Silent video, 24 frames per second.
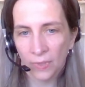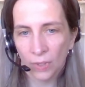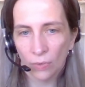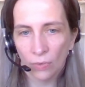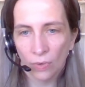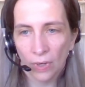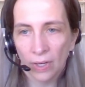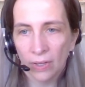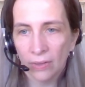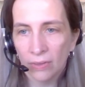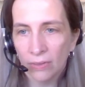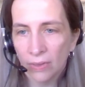
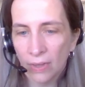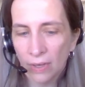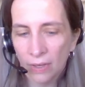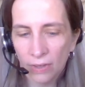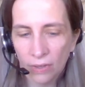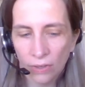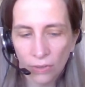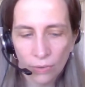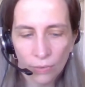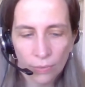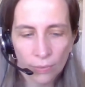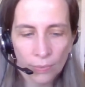Great, thank
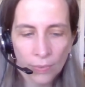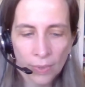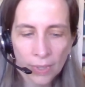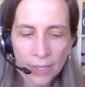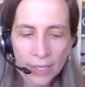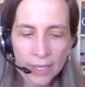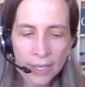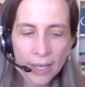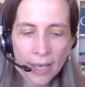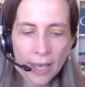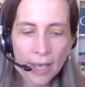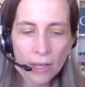you.
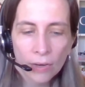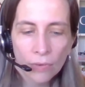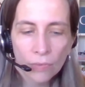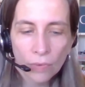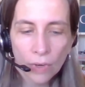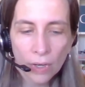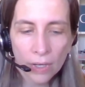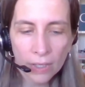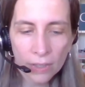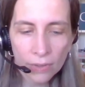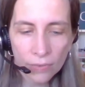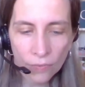And
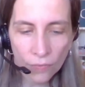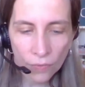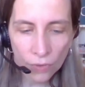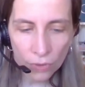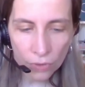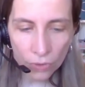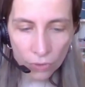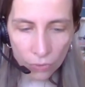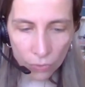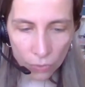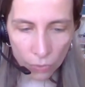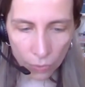Ryan, for
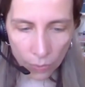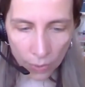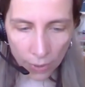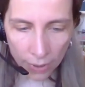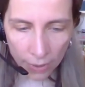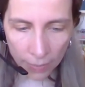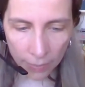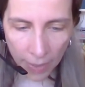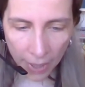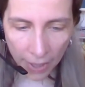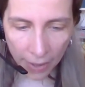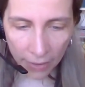you,
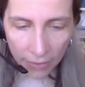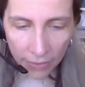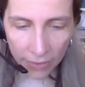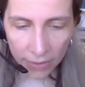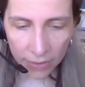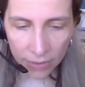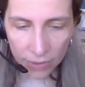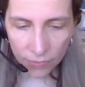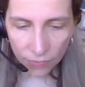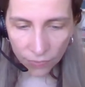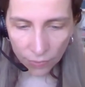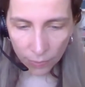
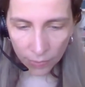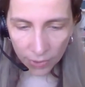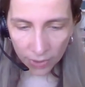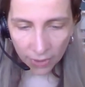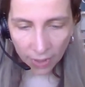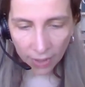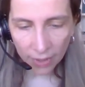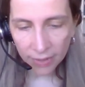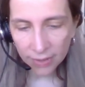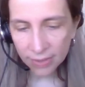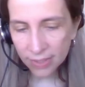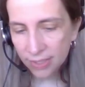Alex from the
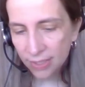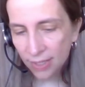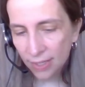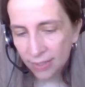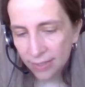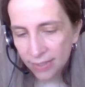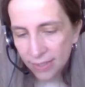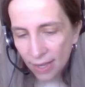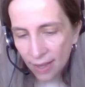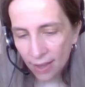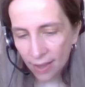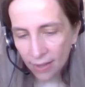United
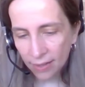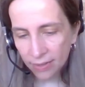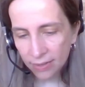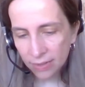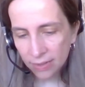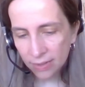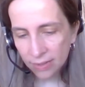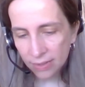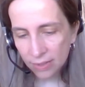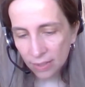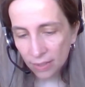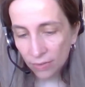States
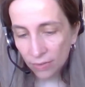asks,